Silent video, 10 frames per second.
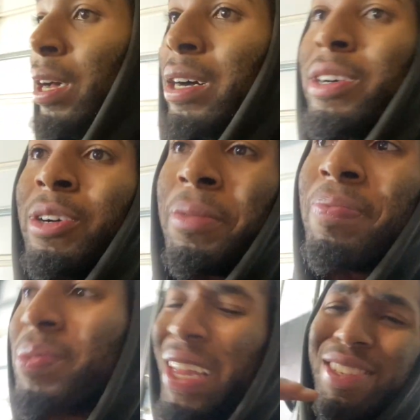
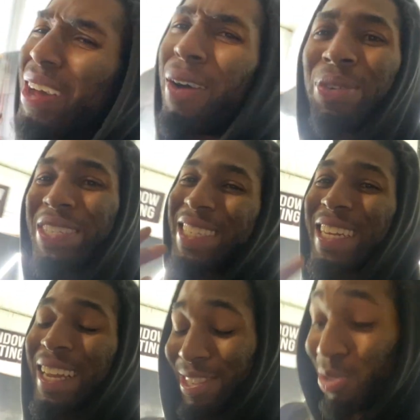I wanted to say
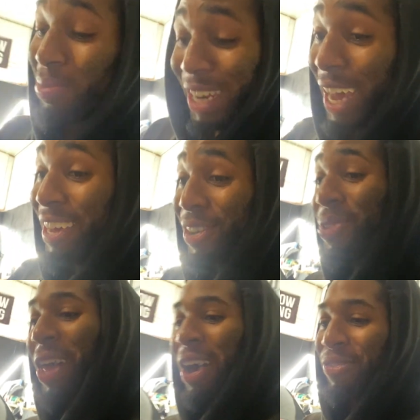that too, man. I ain't gonna
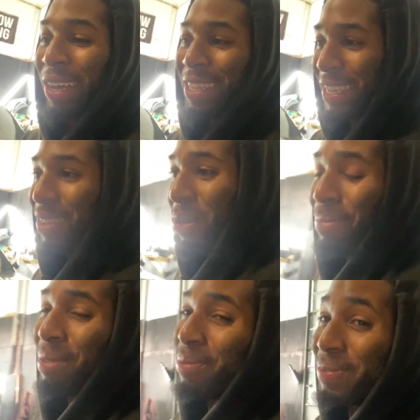lie, I finally get why
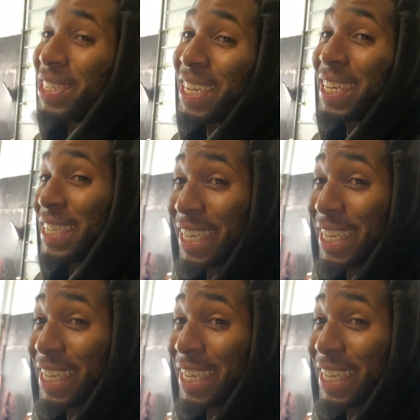people be saying it.